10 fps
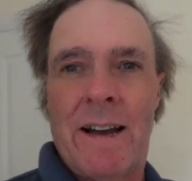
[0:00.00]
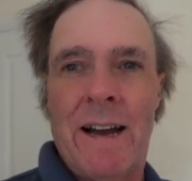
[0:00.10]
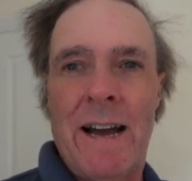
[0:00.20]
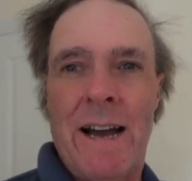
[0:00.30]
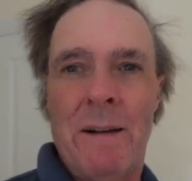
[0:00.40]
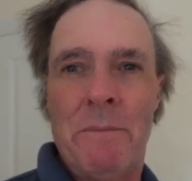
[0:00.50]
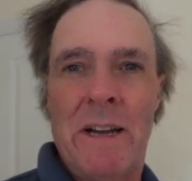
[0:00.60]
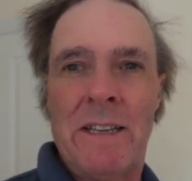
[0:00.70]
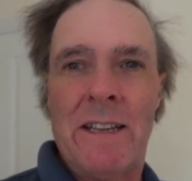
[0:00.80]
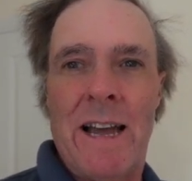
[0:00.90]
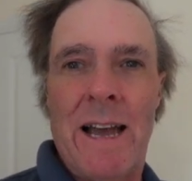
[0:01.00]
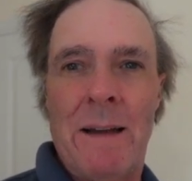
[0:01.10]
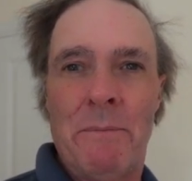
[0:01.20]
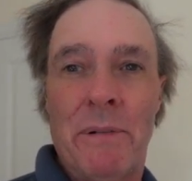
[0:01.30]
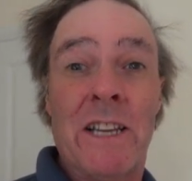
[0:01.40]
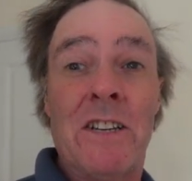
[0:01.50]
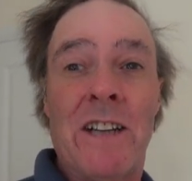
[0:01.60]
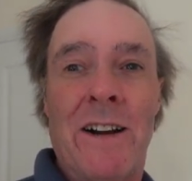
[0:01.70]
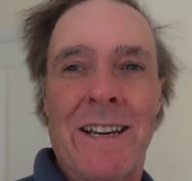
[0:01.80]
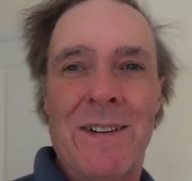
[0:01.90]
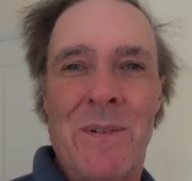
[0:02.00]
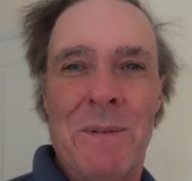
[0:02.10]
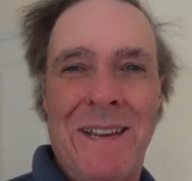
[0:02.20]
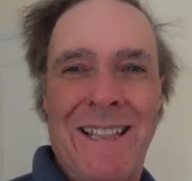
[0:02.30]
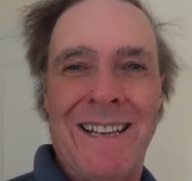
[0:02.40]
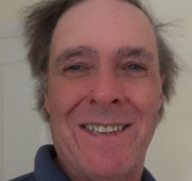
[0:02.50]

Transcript: But please don't ignore me.